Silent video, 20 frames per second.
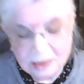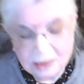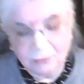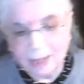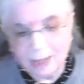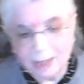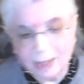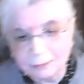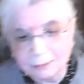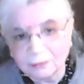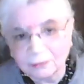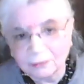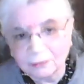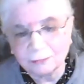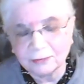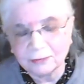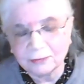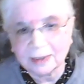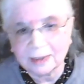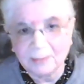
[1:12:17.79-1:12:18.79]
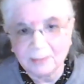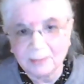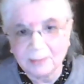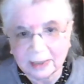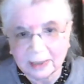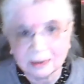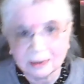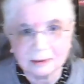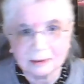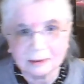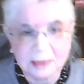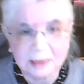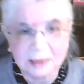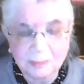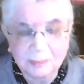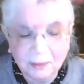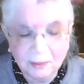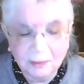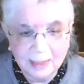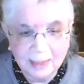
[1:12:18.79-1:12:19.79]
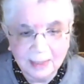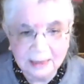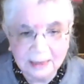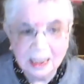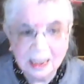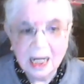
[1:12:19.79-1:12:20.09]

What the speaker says: wife of an American diplomat,